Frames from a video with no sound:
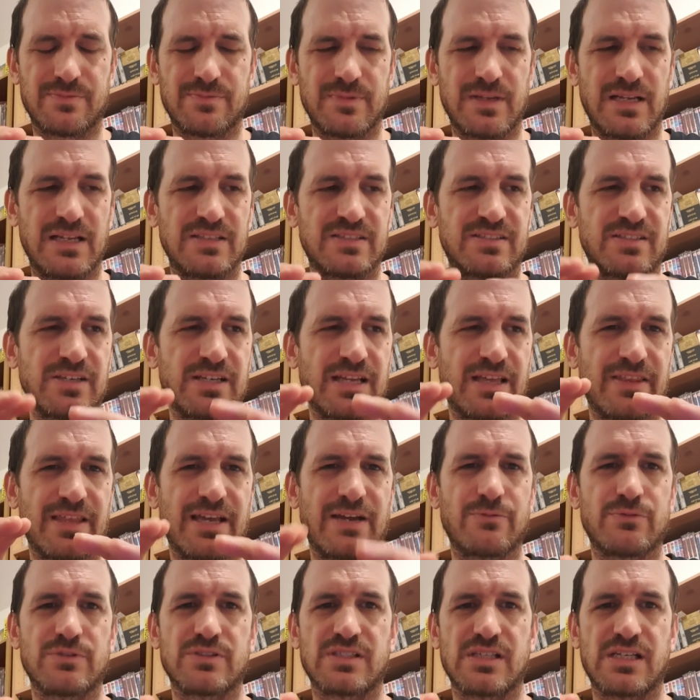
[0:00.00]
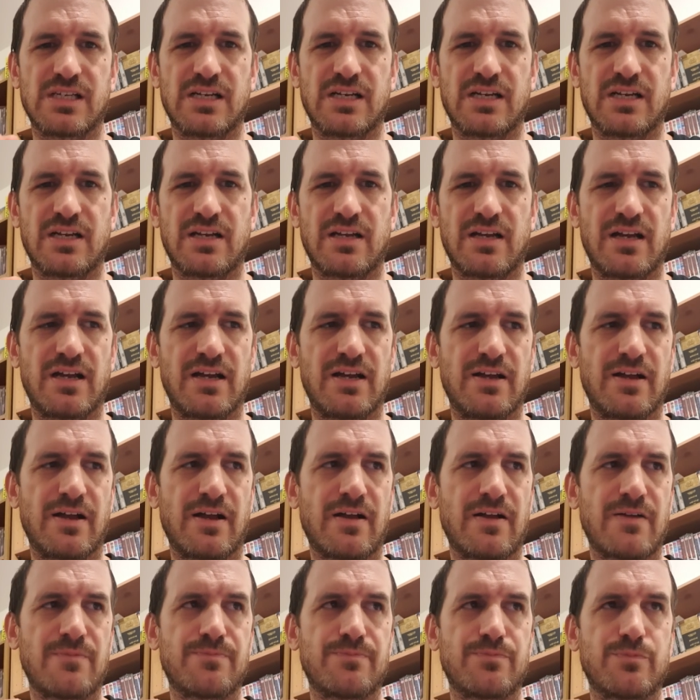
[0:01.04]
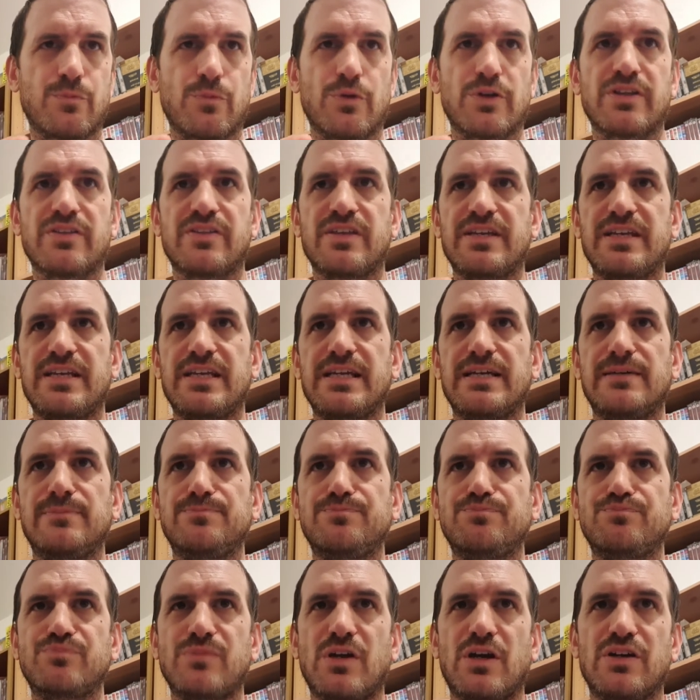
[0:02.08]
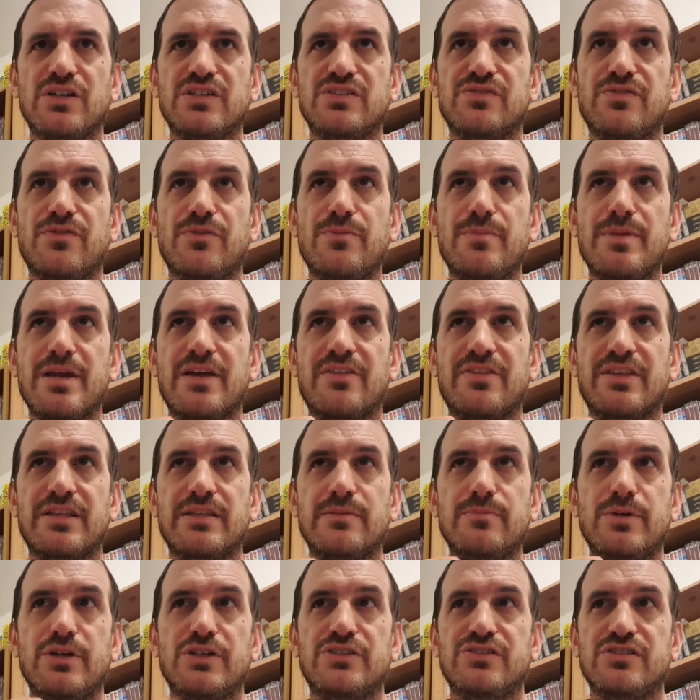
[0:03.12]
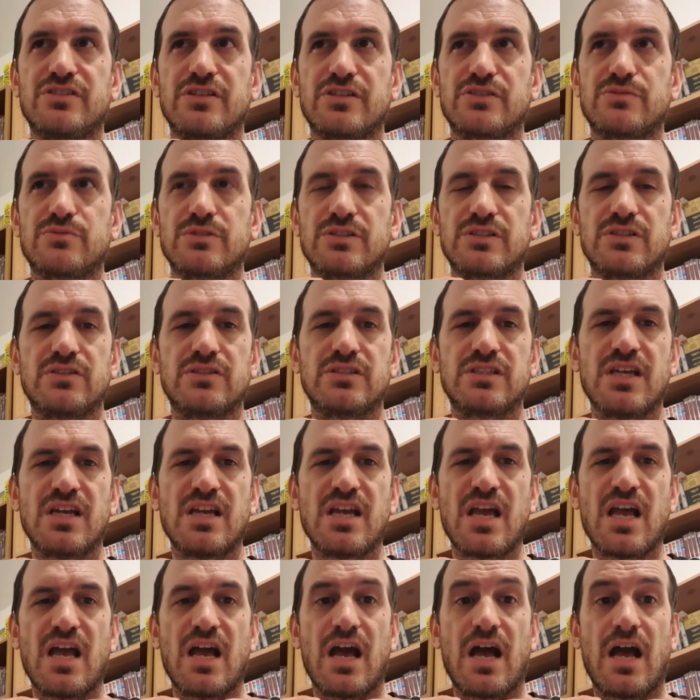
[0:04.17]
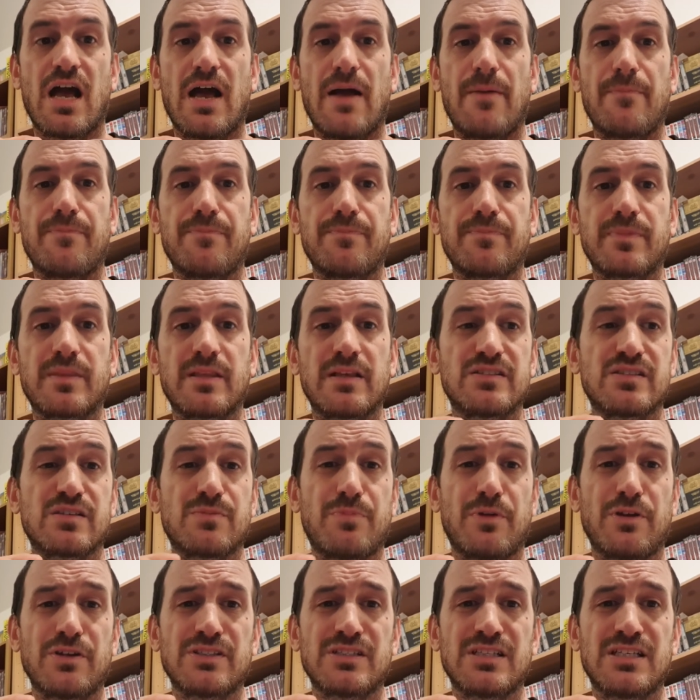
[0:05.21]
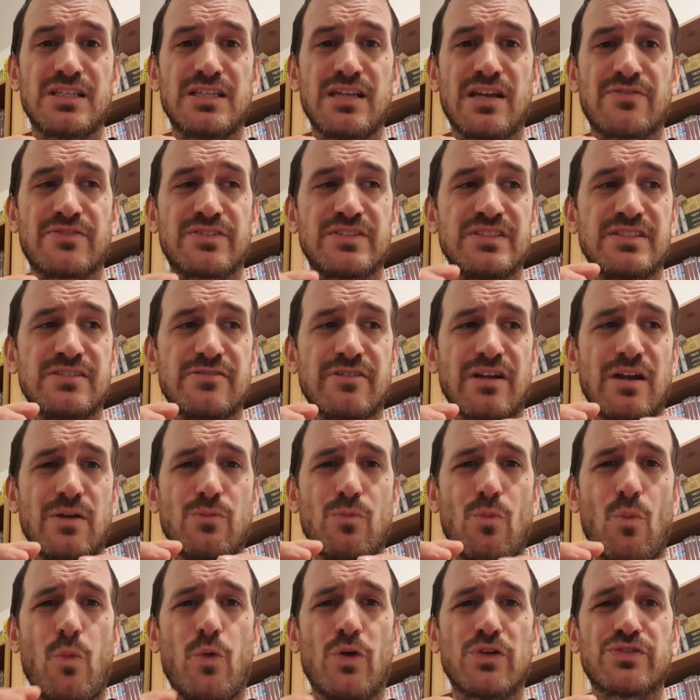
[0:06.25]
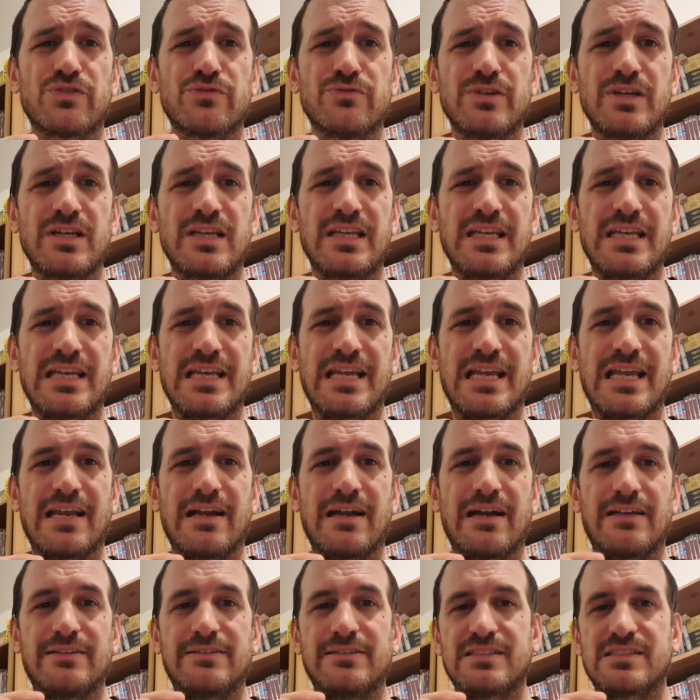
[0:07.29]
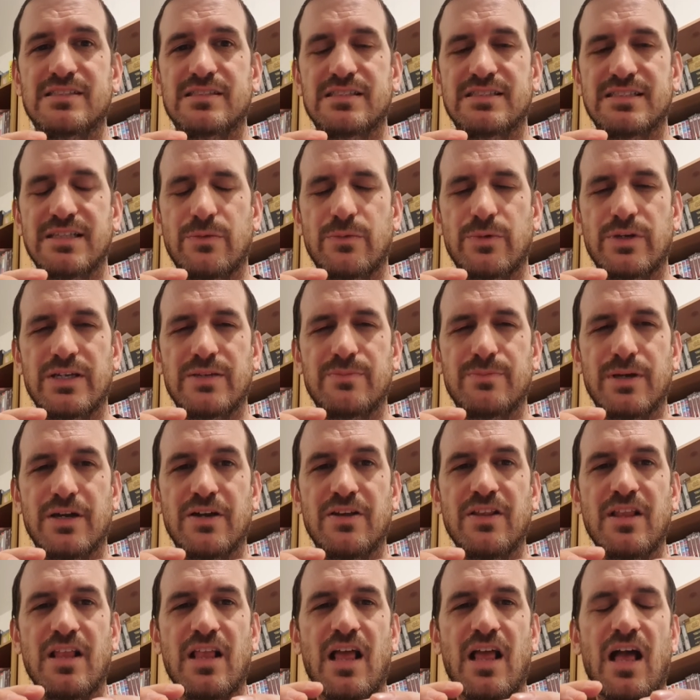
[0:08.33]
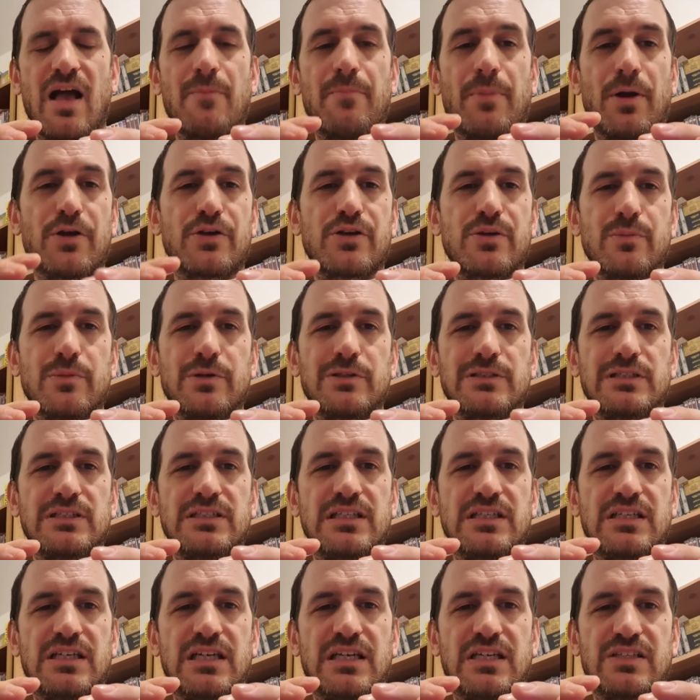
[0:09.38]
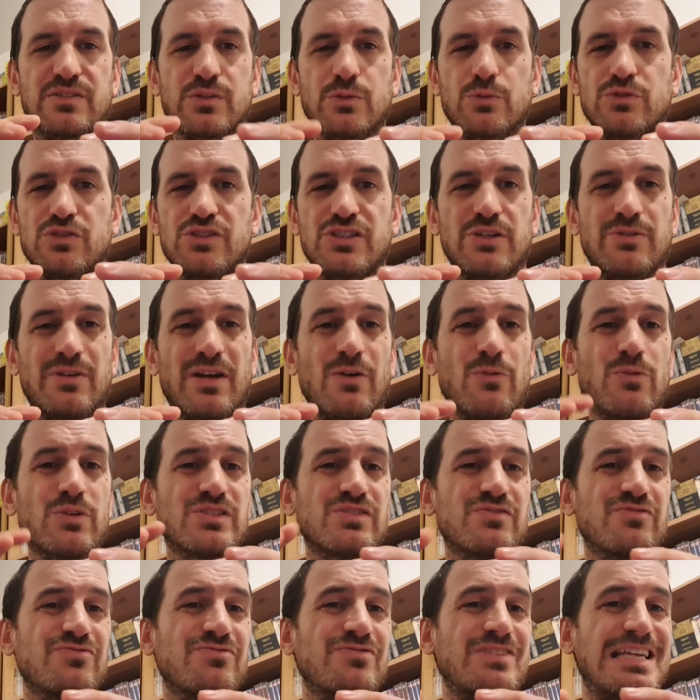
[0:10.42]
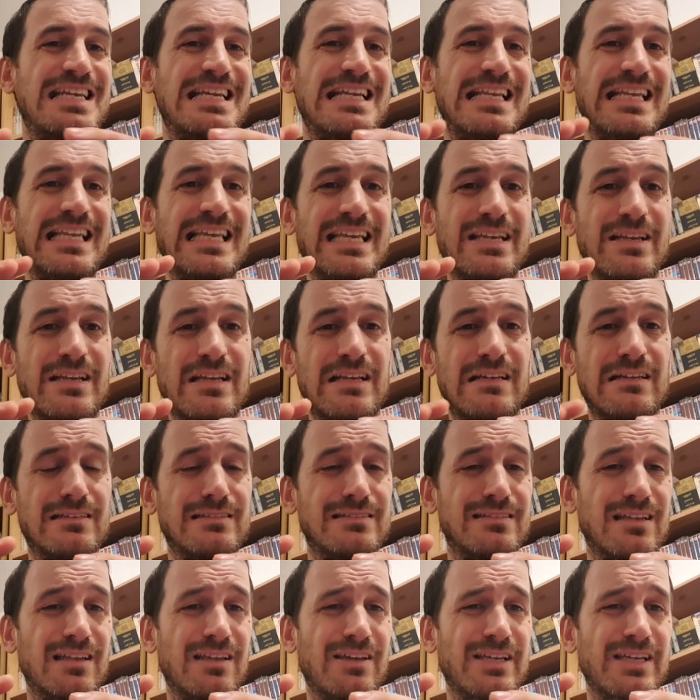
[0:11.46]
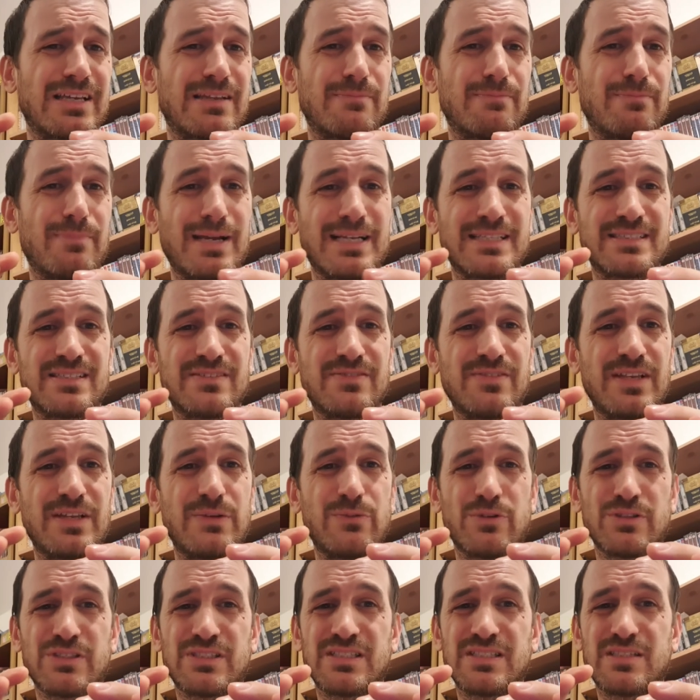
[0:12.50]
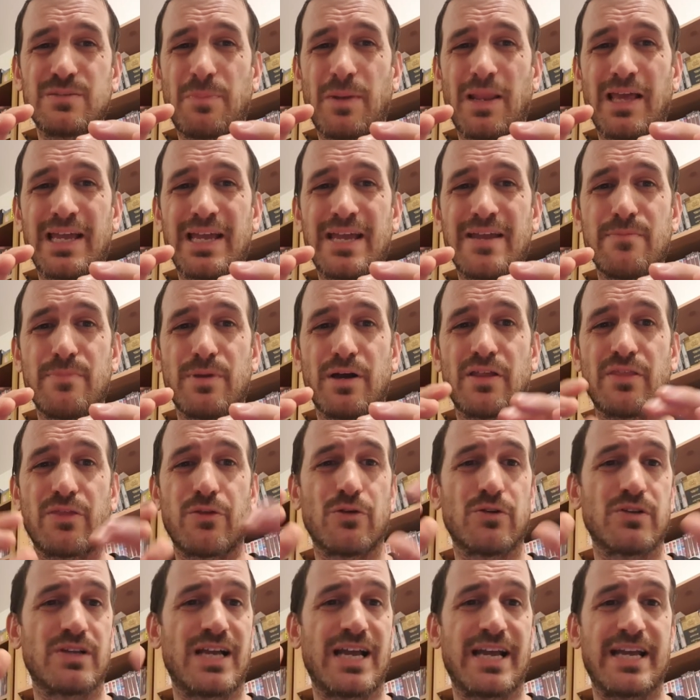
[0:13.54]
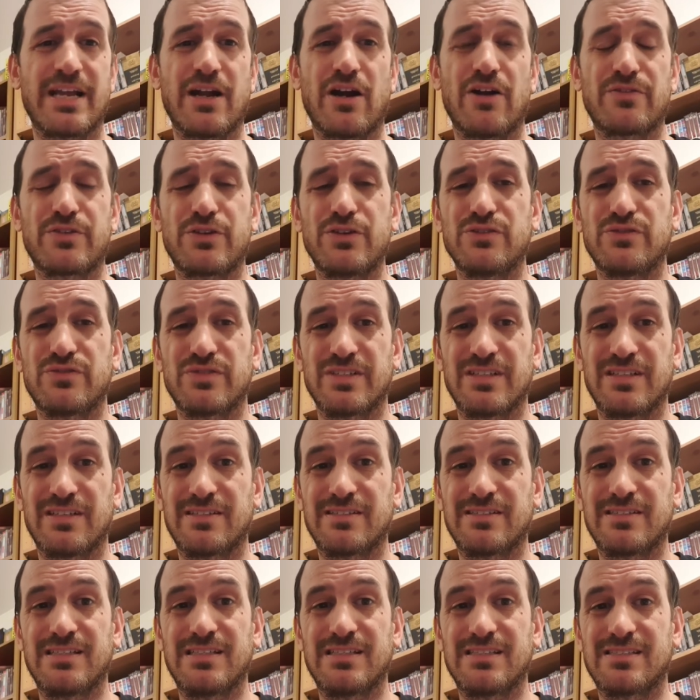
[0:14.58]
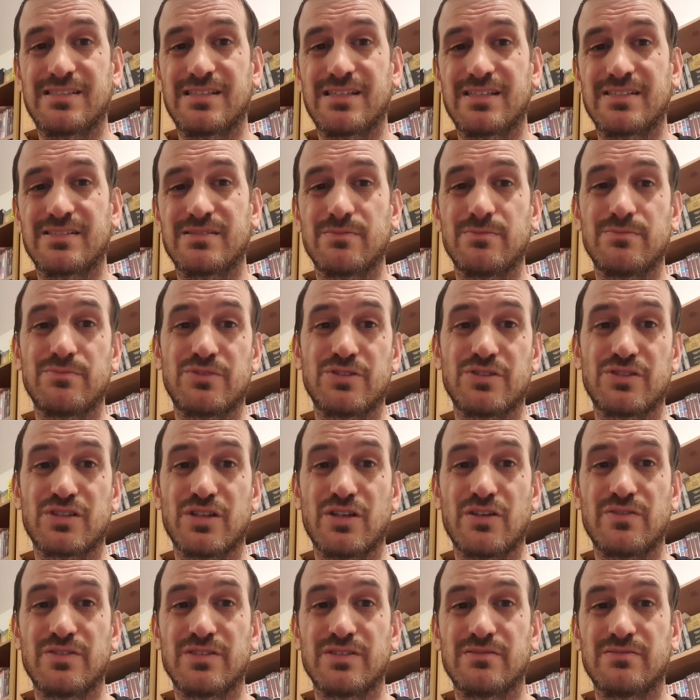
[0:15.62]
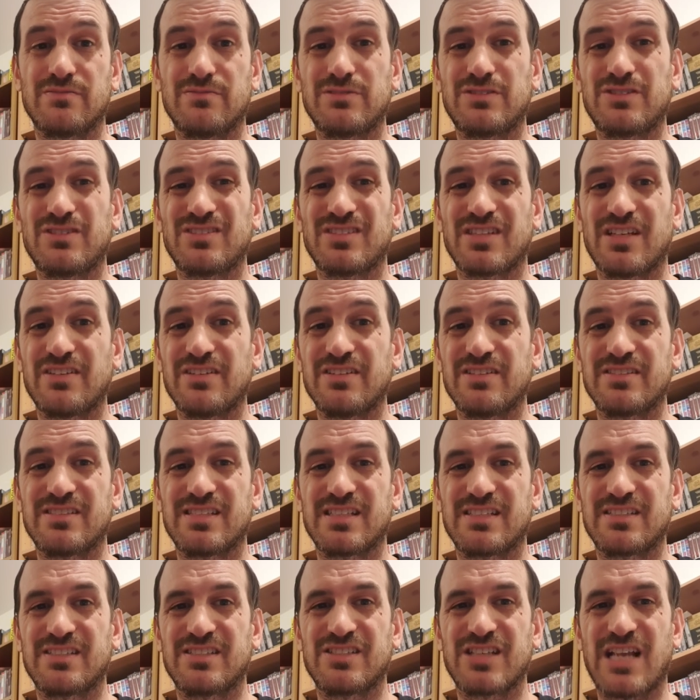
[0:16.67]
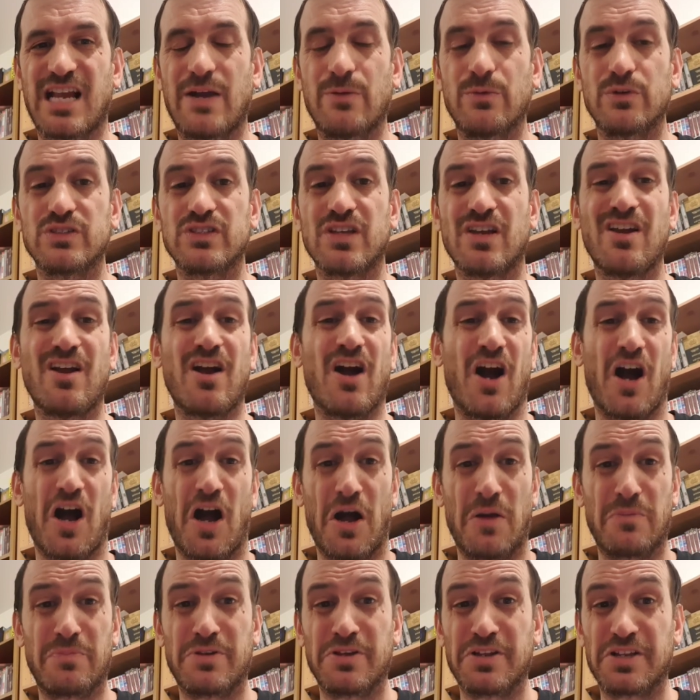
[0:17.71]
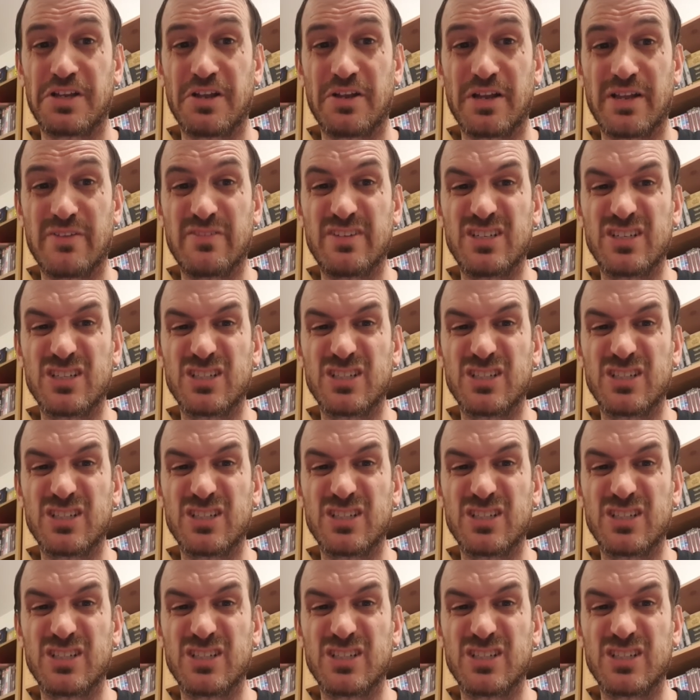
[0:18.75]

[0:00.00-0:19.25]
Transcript: uh, so yeah, that was uh, uh, one of the um, highs for me. I think the merchandise was good. Um, surprisingly enough, considering I wasn't really, and this sounds weird, but Pokemon uh, Sword and Shield, I wasn't really like massively wanting to play it, but I thought, hey, I've queued for like nearly six, just over, just under six-ish hours. I'm gonna go give it